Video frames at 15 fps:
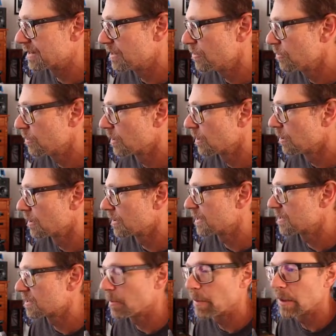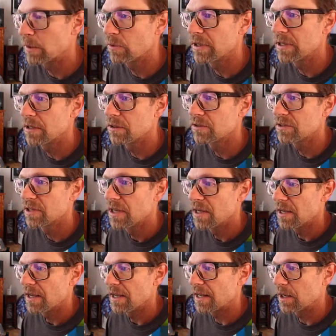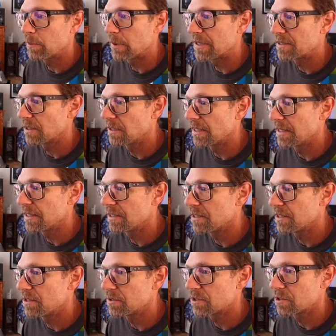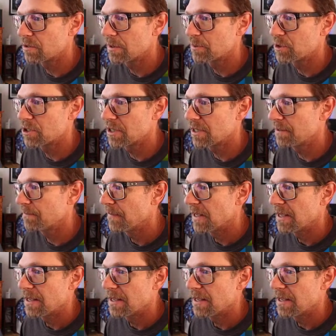And you can look this up on Windows, and I'll place a link in the description